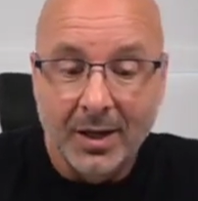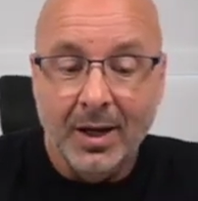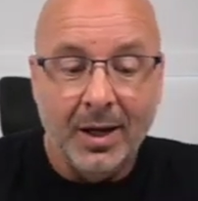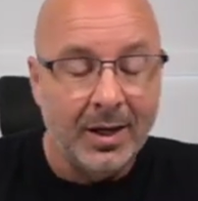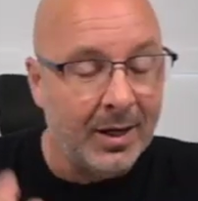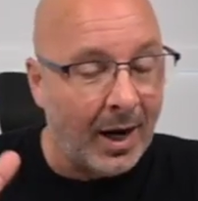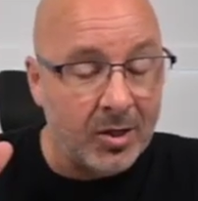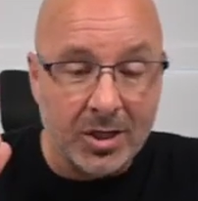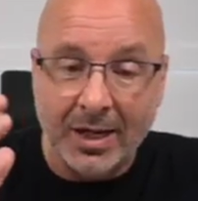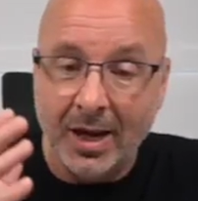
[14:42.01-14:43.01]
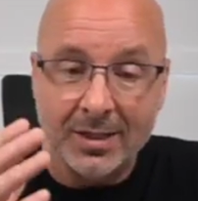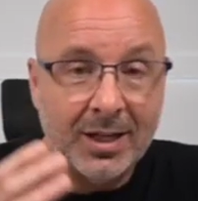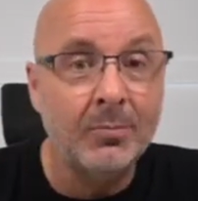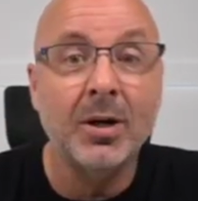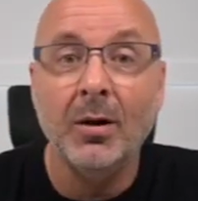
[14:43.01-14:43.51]
And I just can't
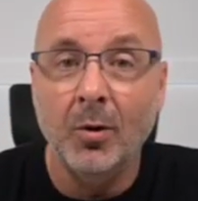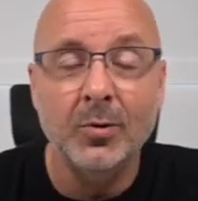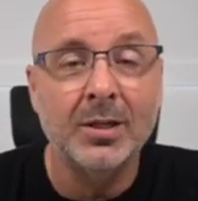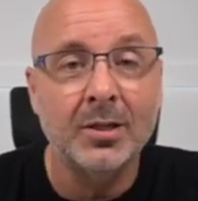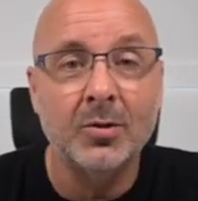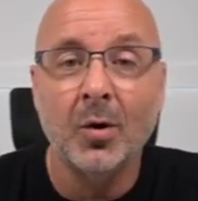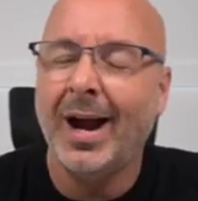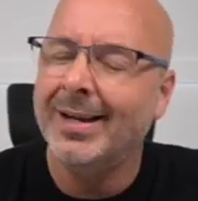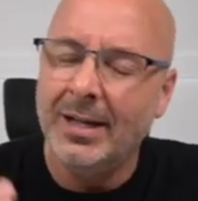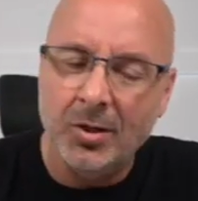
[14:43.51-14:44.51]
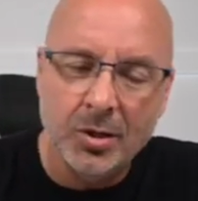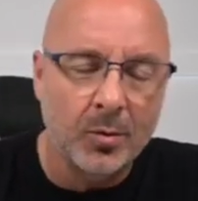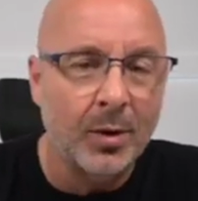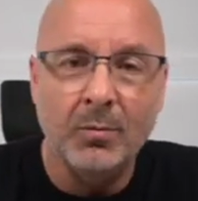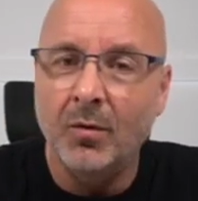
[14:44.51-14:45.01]
seem to close this door. I need you to
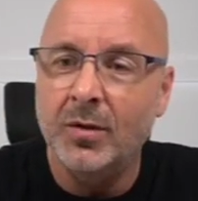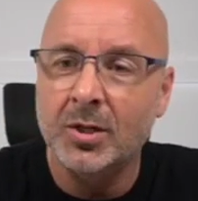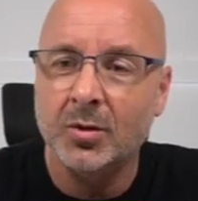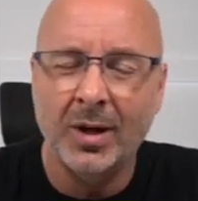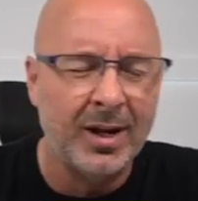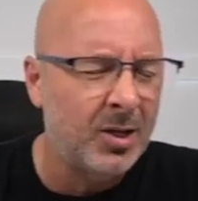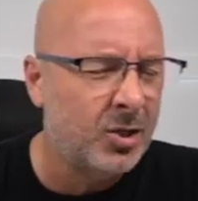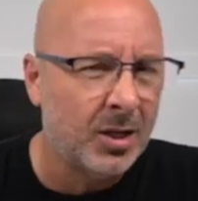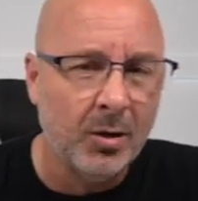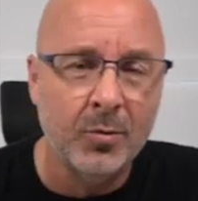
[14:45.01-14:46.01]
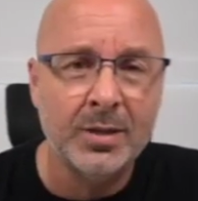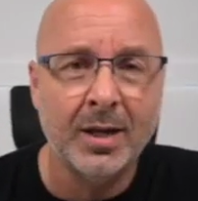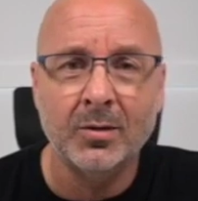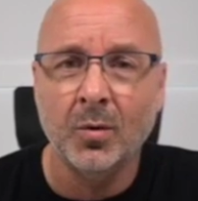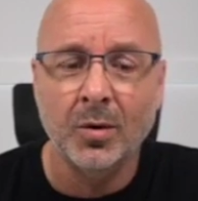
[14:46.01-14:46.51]
remove this tree. I need you to close
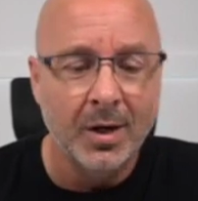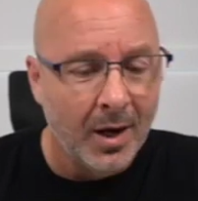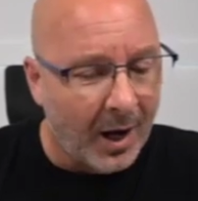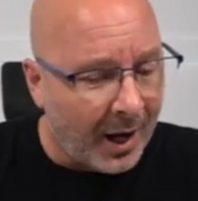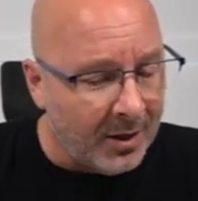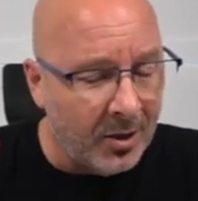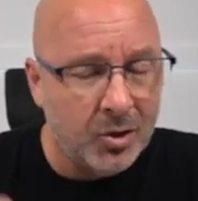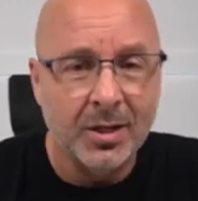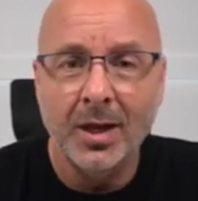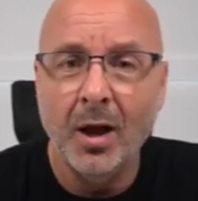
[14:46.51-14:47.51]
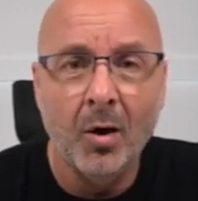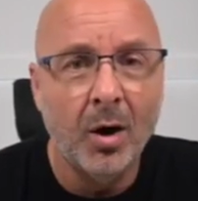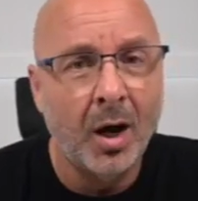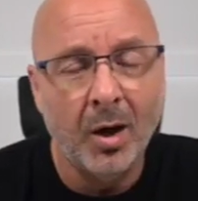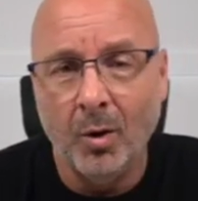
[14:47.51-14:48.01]
that door. I need you to help.
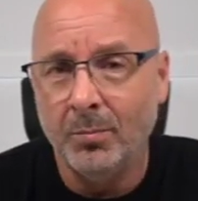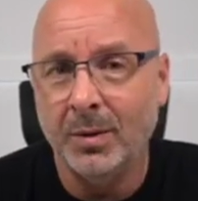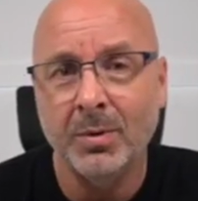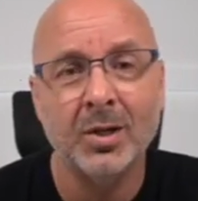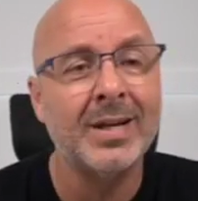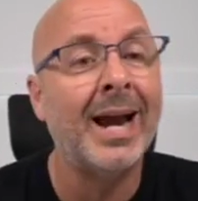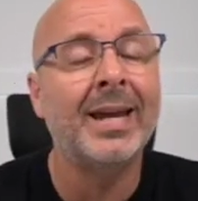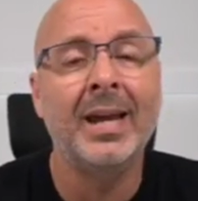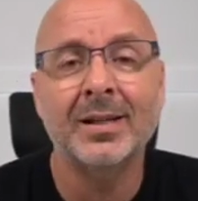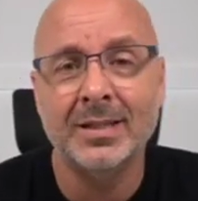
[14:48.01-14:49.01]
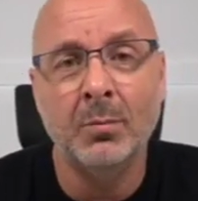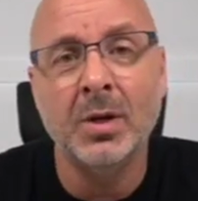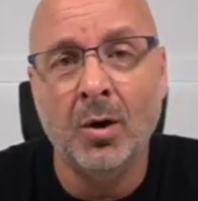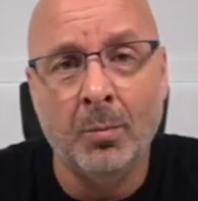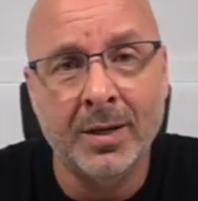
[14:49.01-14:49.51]
Help me, because I can't seem to
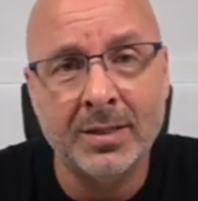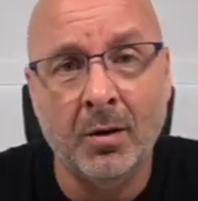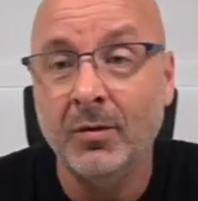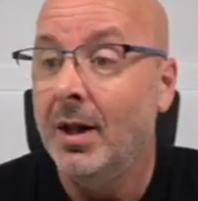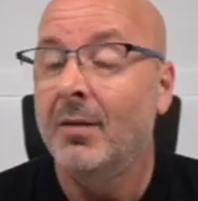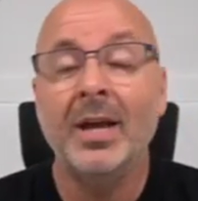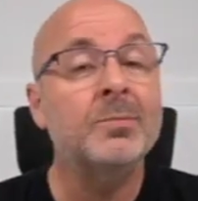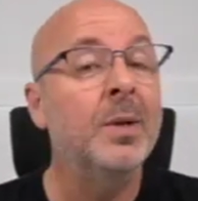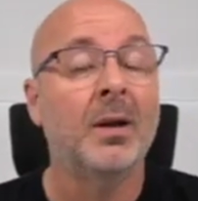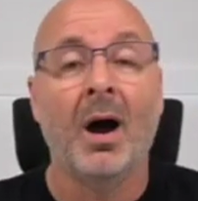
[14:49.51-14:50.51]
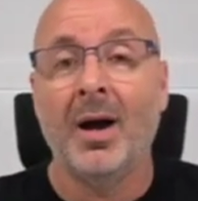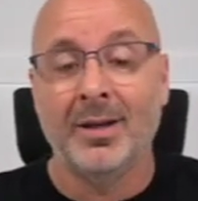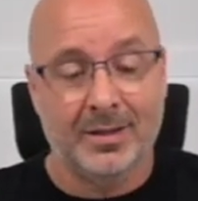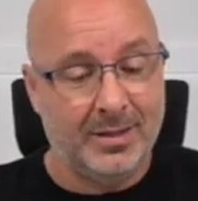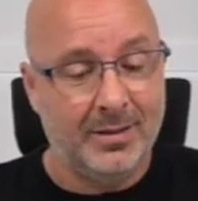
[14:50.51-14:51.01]
help myself. That's being
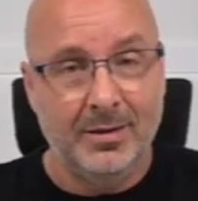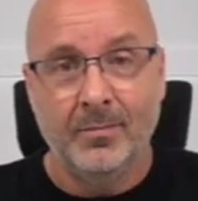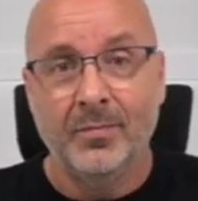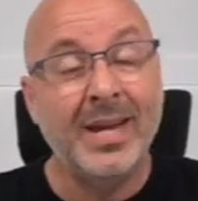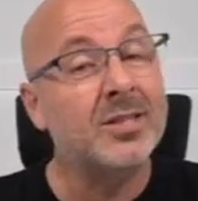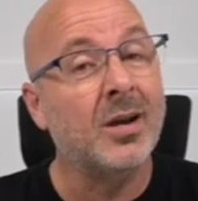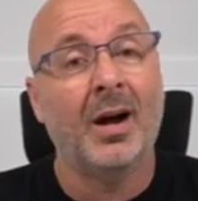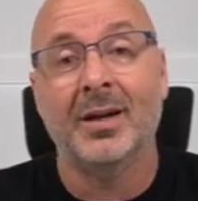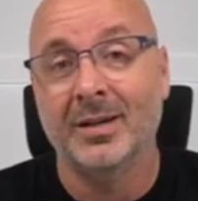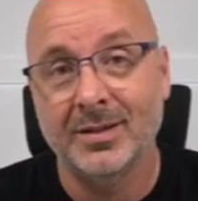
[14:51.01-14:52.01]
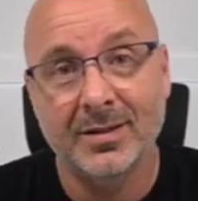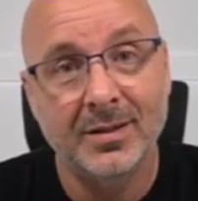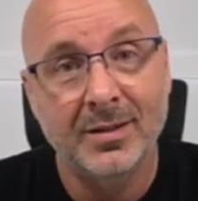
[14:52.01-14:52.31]
honest. That's honest.